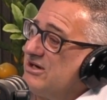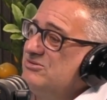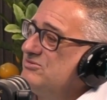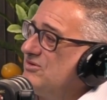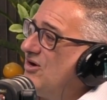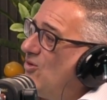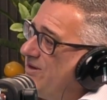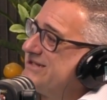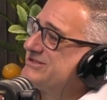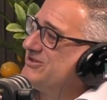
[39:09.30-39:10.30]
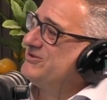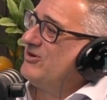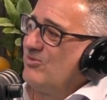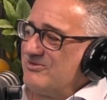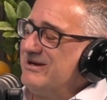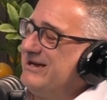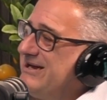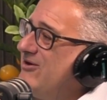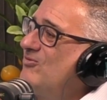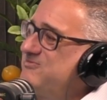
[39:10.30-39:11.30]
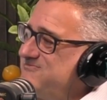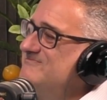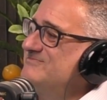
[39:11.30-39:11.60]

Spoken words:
So all that's good. It all